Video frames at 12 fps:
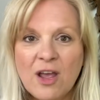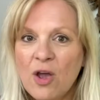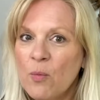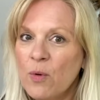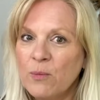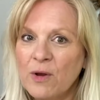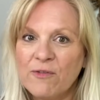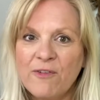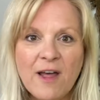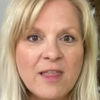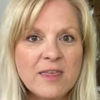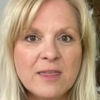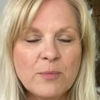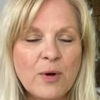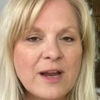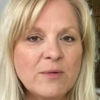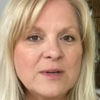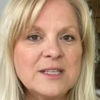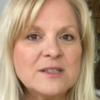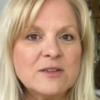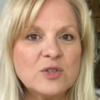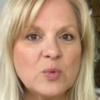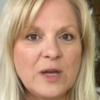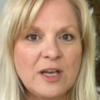When we follow the brain
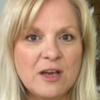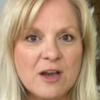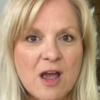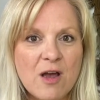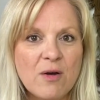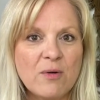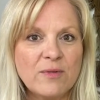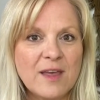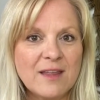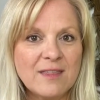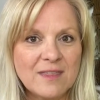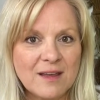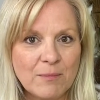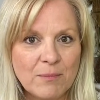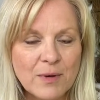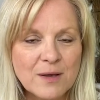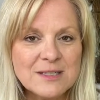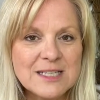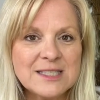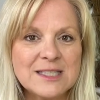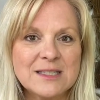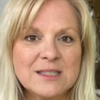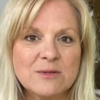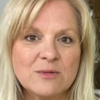research, we know that the
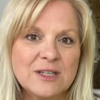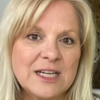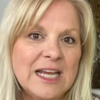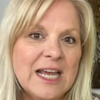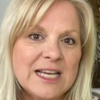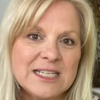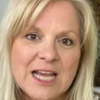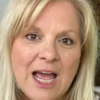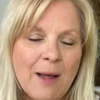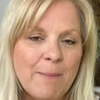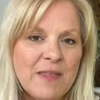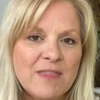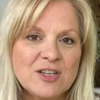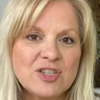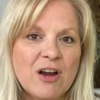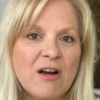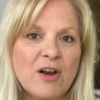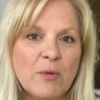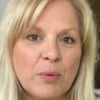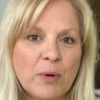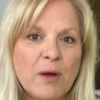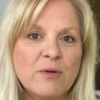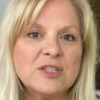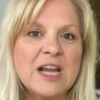multisensory tapping the chart
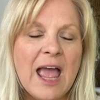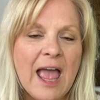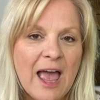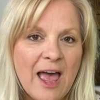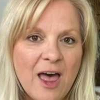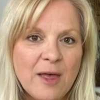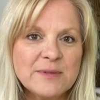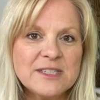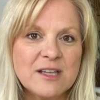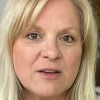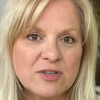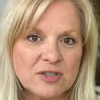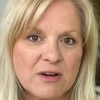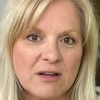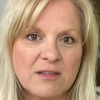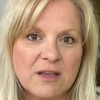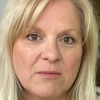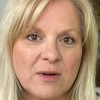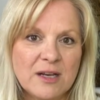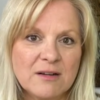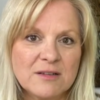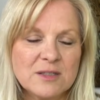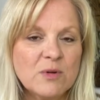approach helps those struggling readers,